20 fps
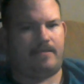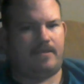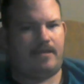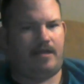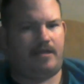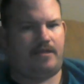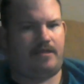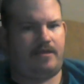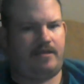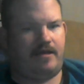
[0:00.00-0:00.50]

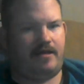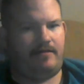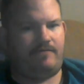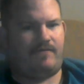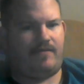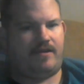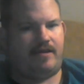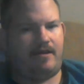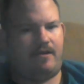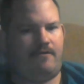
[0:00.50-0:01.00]
that's today's
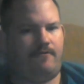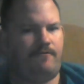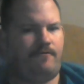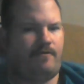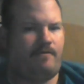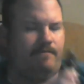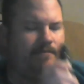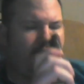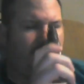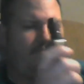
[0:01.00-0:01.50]
video
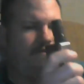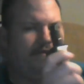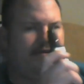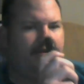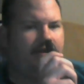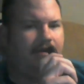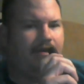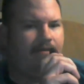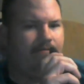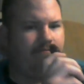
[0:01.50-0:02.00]
I'm doing
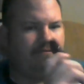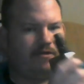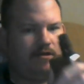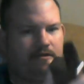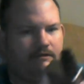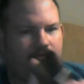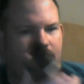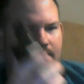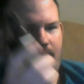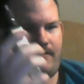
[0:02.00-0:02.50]
today. I'm
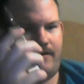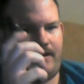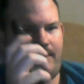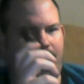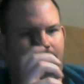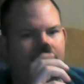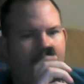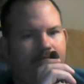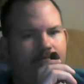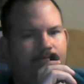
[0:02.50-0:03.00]
just going to go
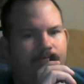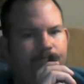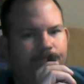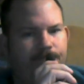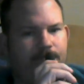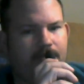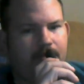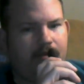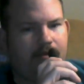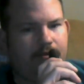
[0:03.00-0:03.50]
ahead and
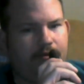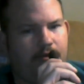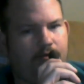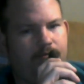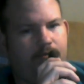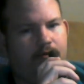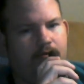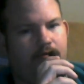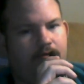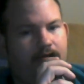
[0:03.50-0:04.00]
do
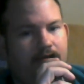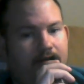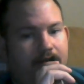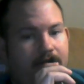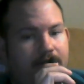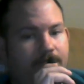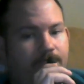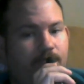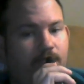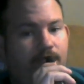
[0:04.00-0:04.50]
both of
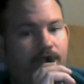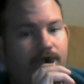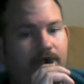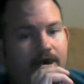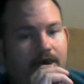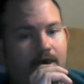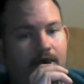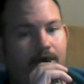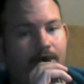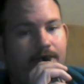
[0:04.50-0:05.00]
these in one
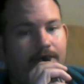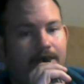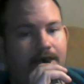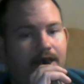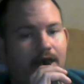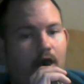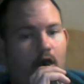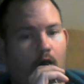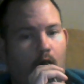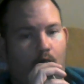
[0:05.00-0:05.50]
video, I
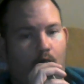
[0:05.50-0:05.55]
think.